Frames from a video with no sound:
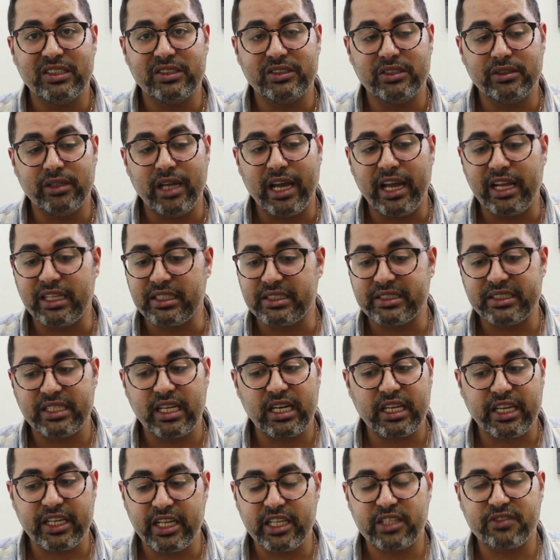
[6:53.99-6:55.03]
and
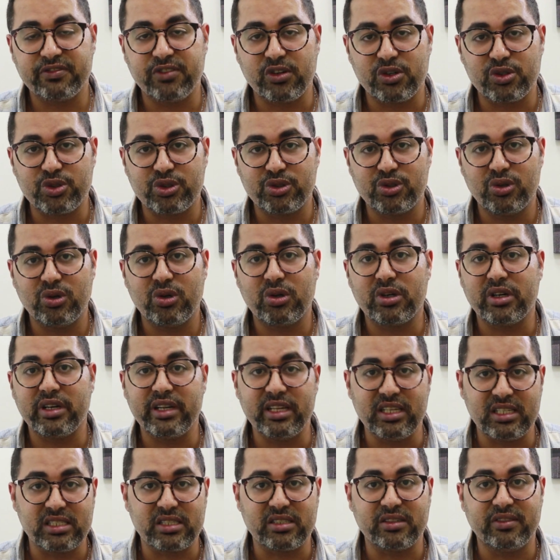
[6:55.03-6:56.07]
Silknet for sure
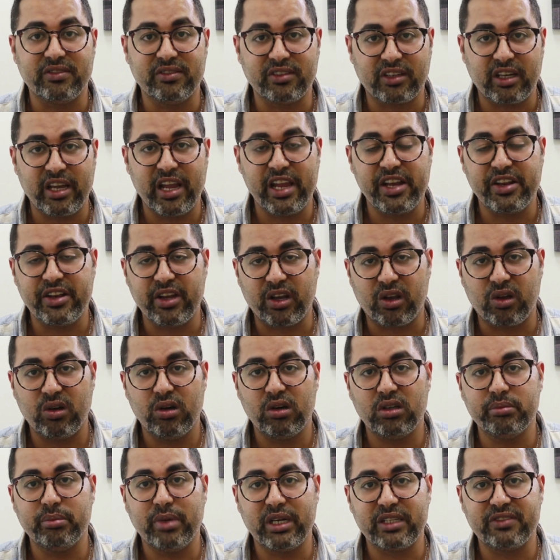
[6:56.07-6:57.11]
is kind of
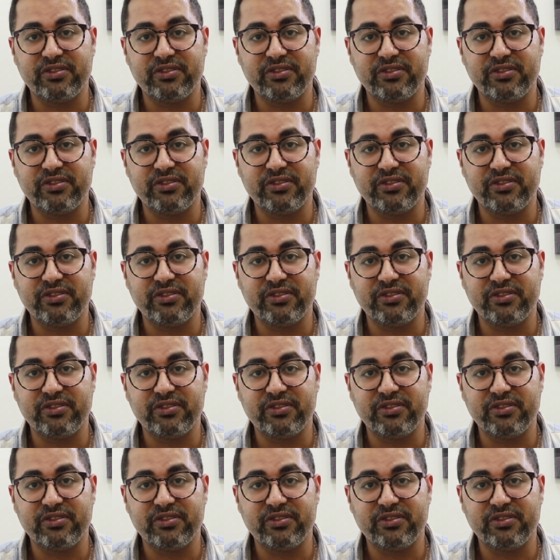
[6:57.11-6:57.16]
good.